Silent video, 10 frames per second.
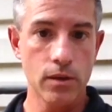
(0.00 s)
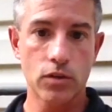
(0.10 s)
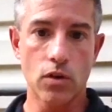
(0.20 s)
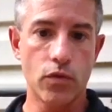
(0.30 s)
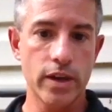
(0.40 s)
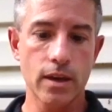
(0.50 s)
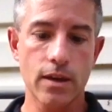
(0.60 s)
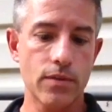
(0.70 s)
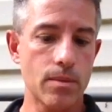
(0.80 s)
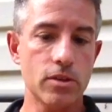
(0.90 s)
So if we can
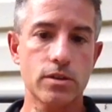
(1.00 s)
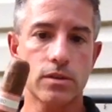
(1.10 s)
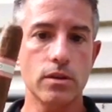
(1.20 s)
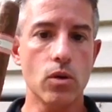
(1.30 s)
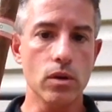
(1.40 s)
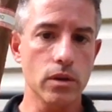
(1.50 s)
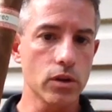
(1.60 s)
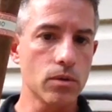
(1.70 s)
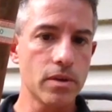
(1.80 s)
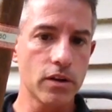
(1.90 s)
give them just, you know, a
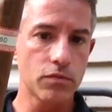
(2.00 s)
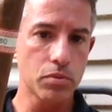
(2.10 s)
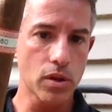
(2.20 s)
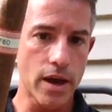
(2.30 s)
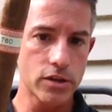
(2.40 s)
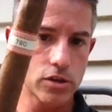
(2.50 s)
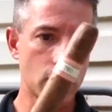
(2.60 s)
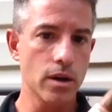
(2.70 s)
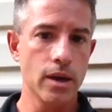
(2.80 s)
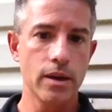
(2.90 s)
little bit of
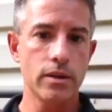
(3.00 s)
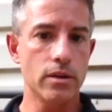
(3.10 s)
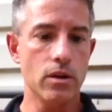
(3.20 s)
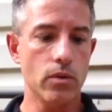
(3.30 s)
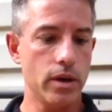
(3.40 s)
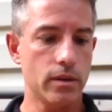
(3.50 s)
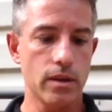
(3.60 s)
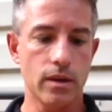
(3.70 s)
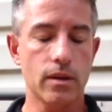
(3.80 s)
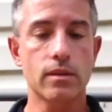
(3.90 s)
pleasure, you know,
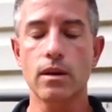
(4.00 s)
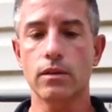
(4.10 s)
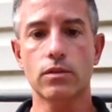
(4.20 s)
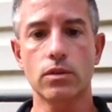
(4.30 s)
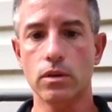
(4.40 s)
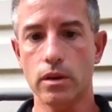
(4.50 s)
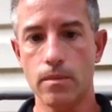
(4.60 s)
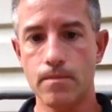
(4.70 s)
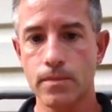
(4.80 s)
it does good.